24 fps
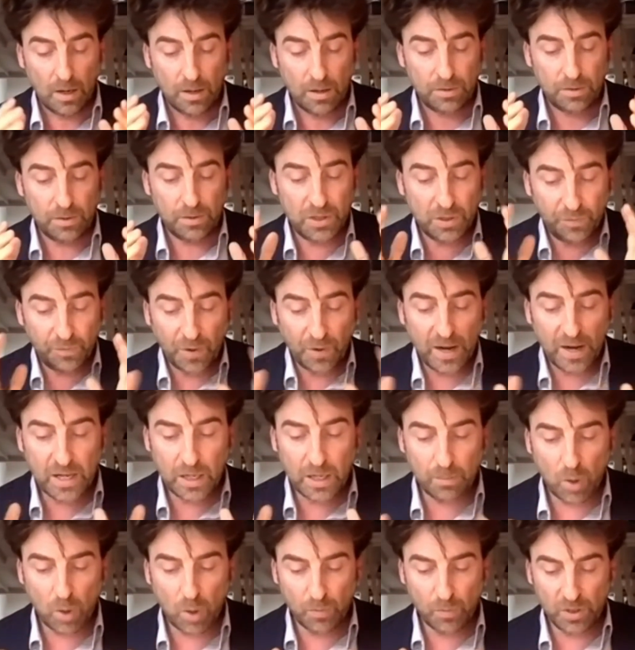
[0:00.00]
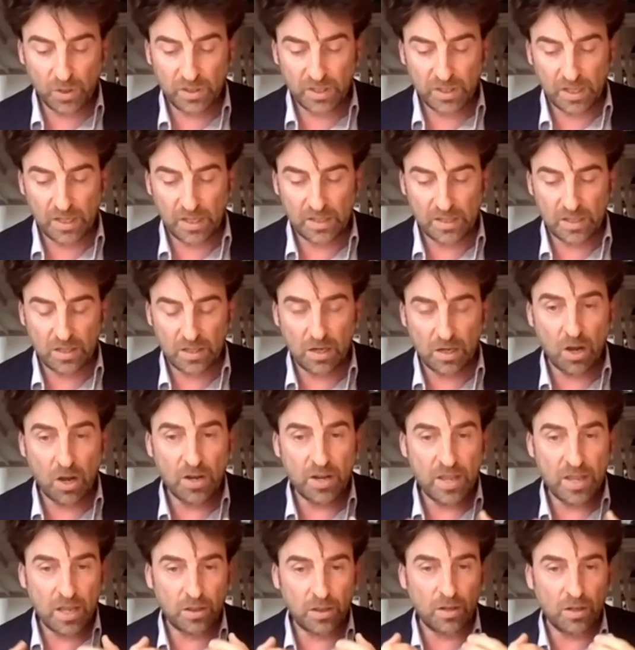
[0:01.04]
the defining moment is
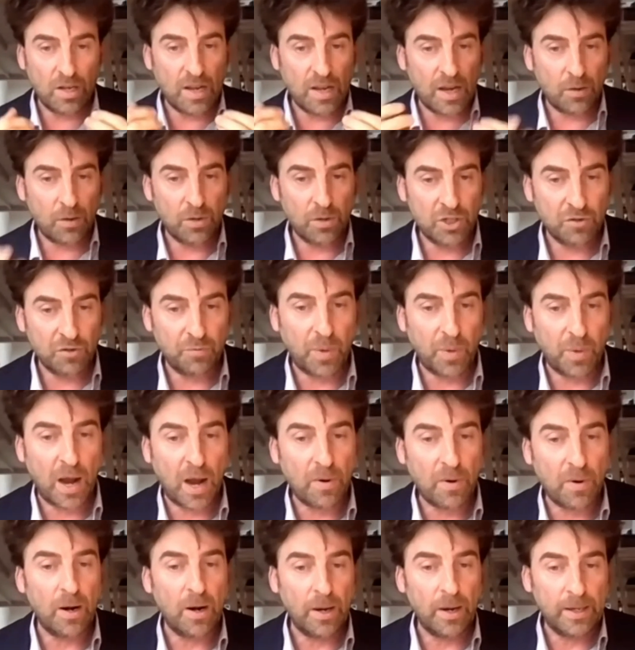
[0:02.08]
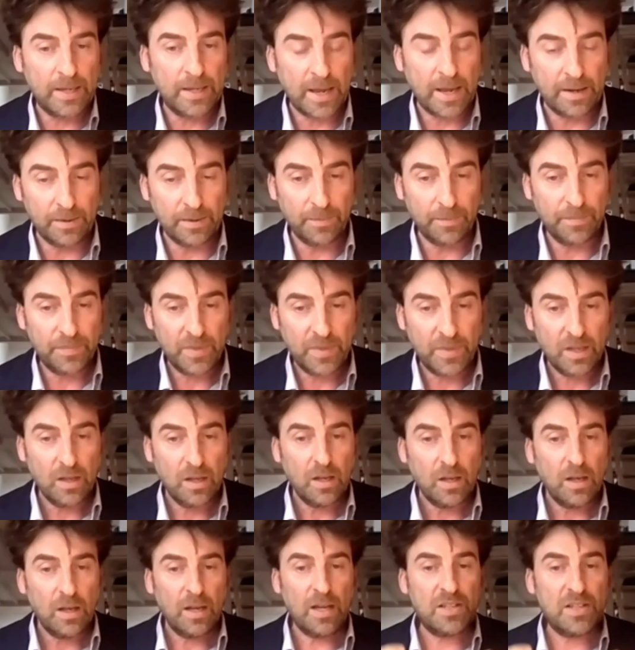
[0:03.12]
learning the language of power again.
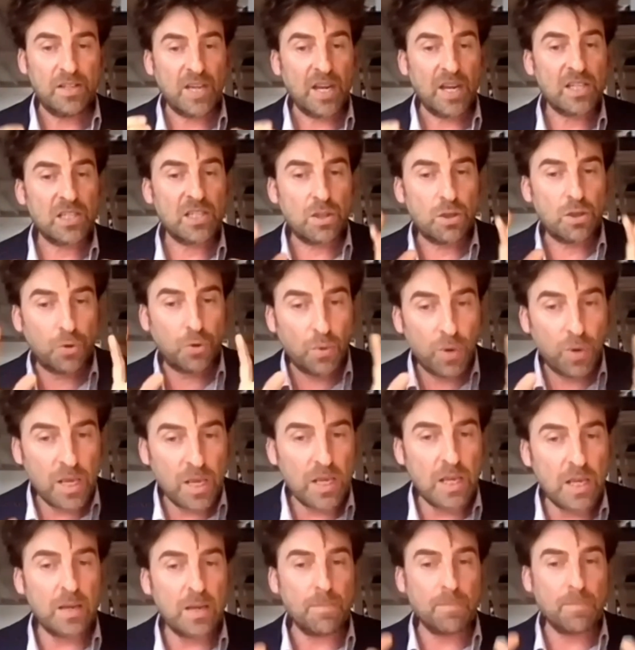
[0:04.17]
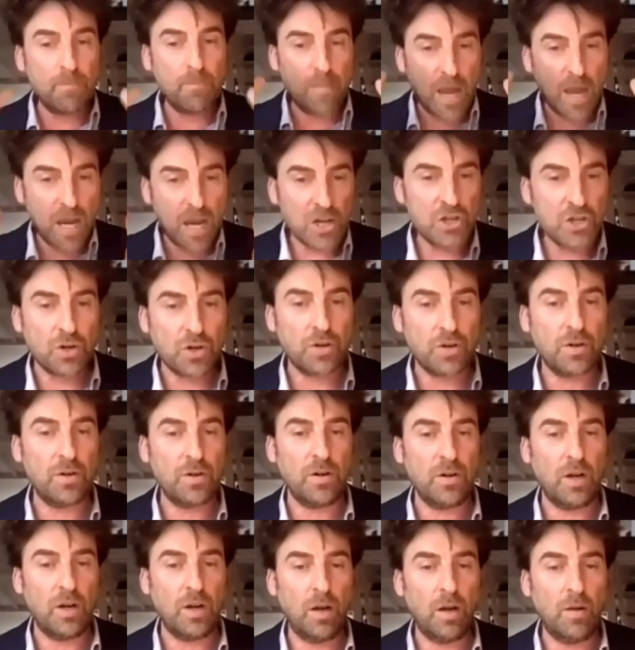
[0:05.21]
It takes three
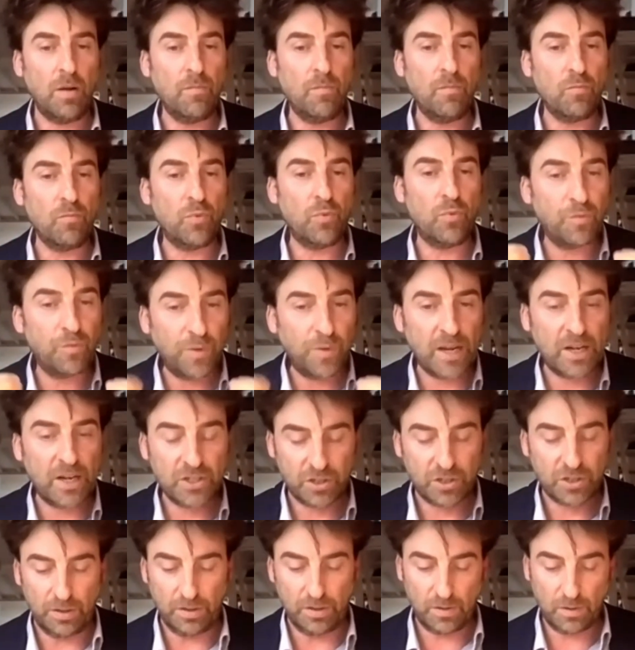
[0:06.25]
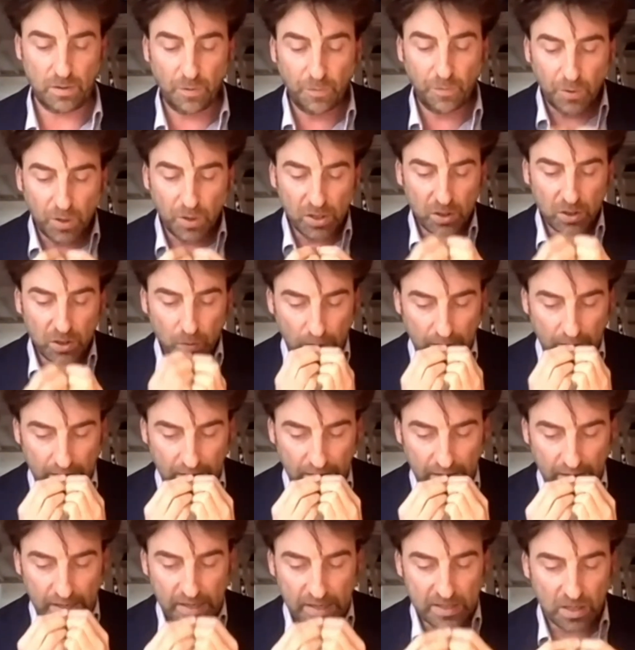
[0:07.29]
major reflection. The first
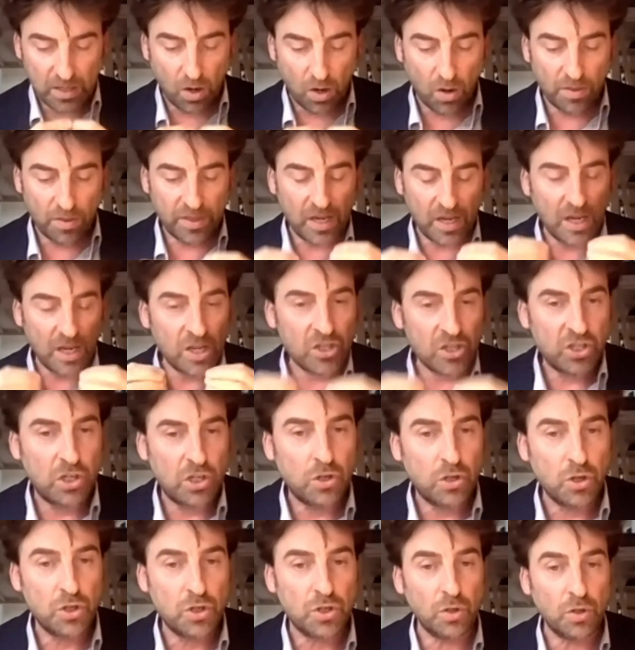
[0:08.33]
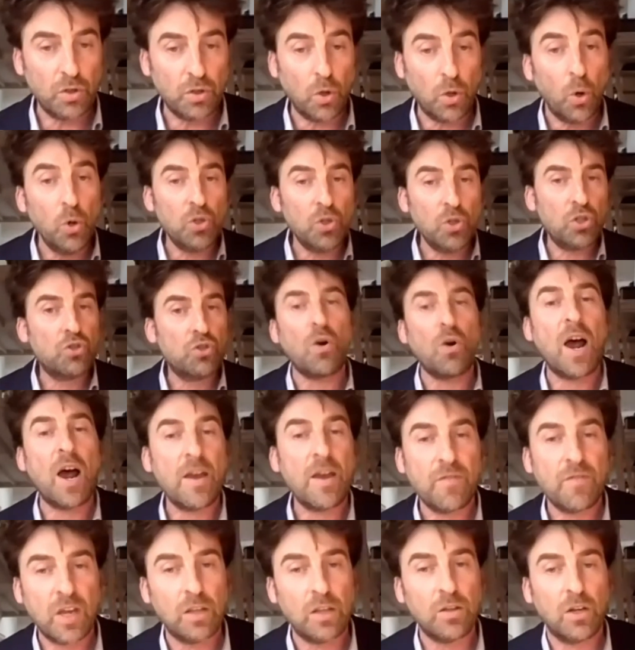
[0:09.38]
one is on the institution. Who's
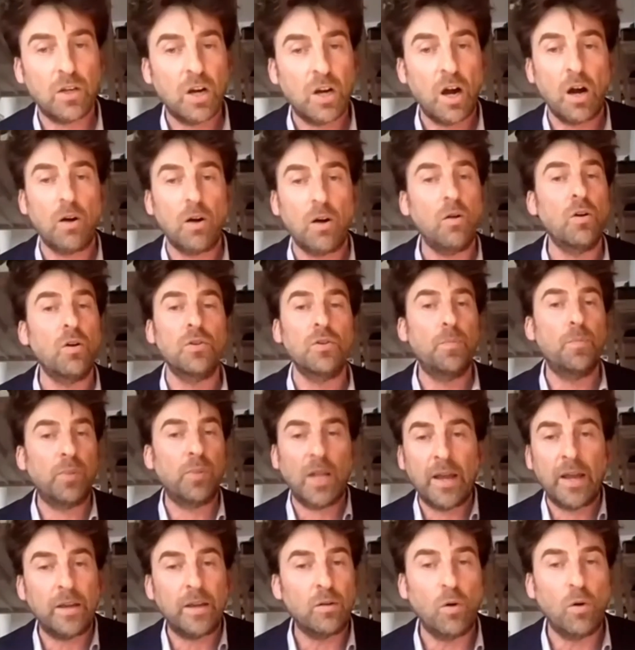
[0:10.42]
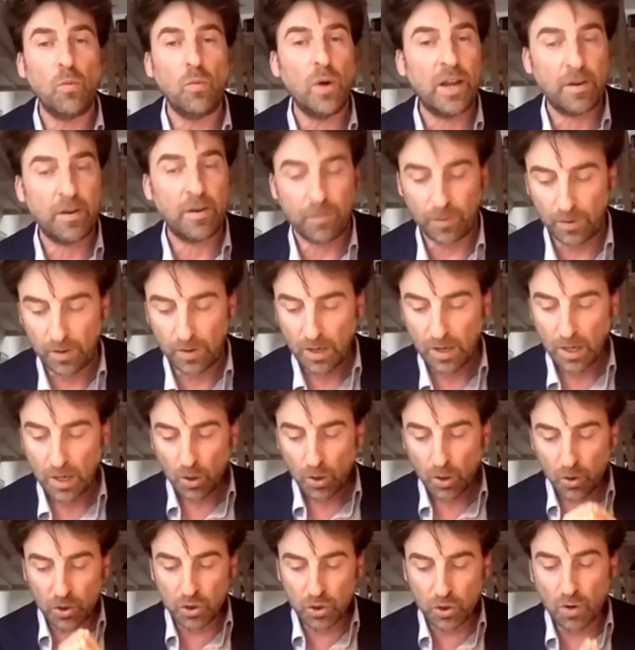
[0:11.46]
driving the car or the plane or whatever?
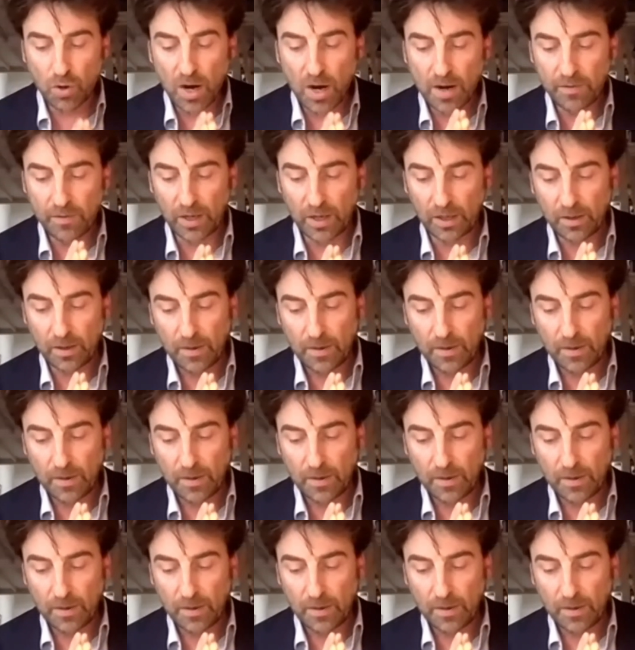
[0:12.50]
Who's driving?